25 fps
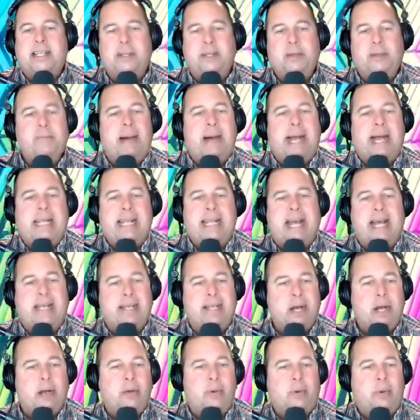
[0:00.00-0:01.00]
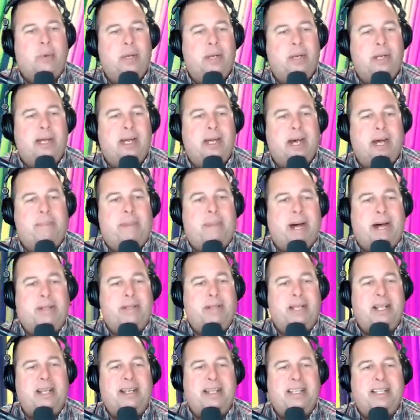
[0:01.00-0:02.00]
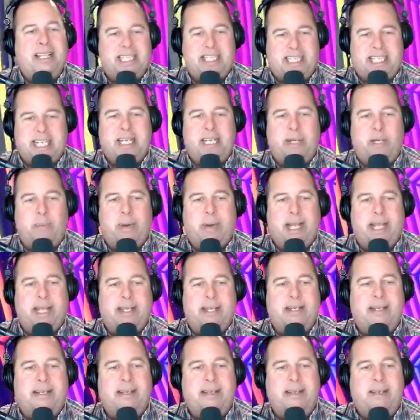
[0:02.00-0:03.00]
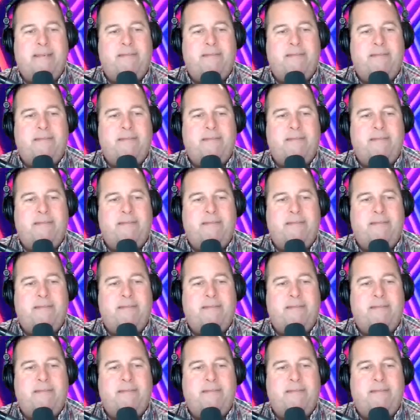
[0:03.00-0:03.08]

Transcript: you might not know about the Cinderella